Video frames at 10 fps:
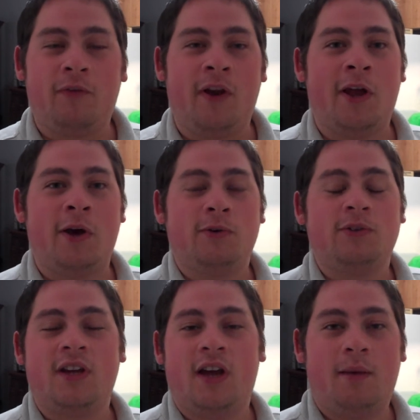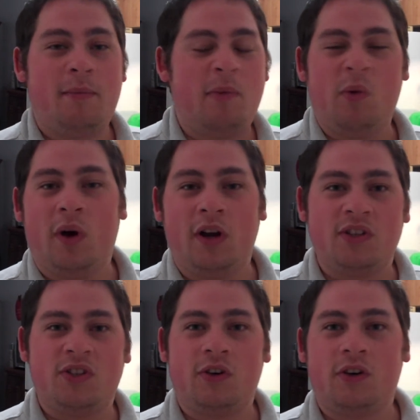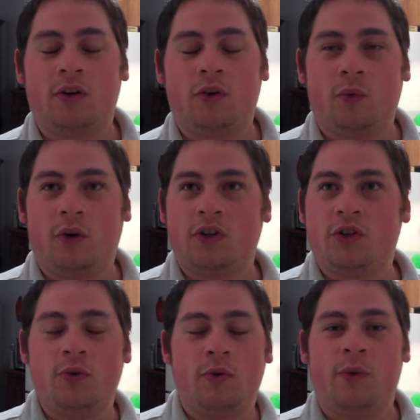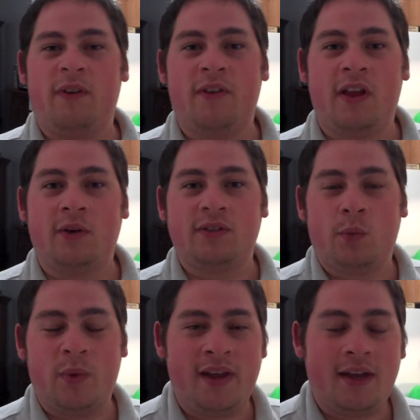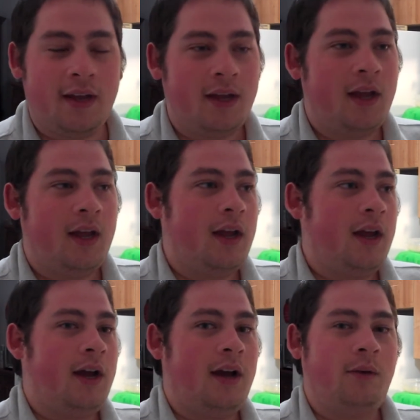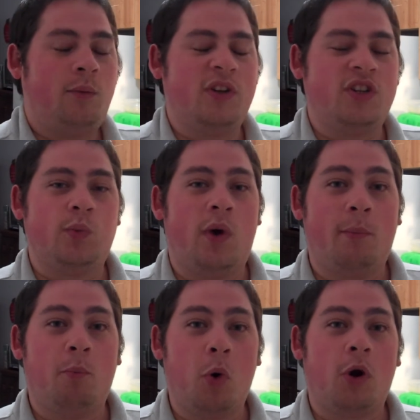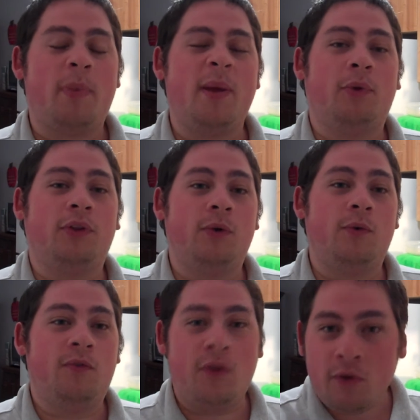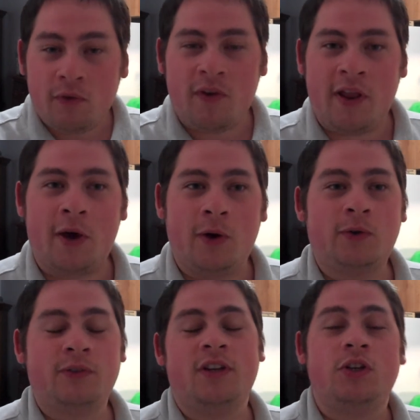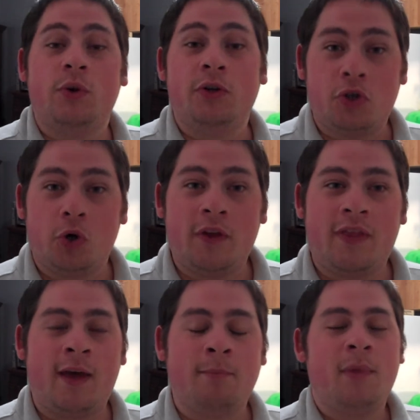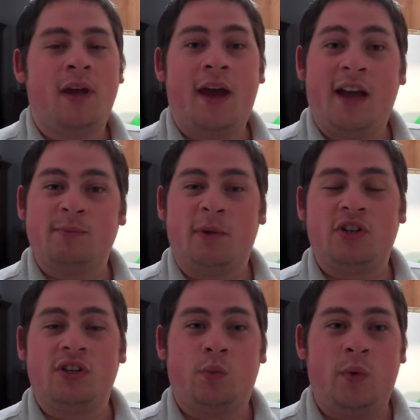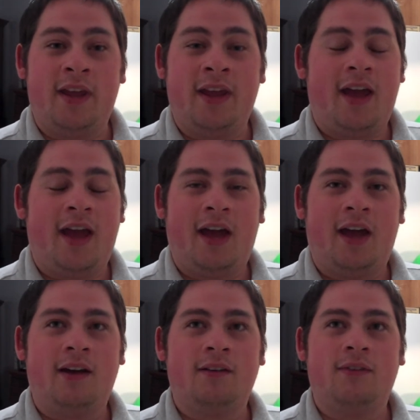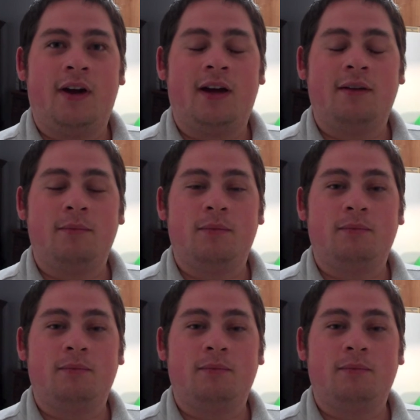videos, uh, maybe once or, or two or three videos a week. Uh, we just want more people to view the videos and to enjoy them as much as we have uh,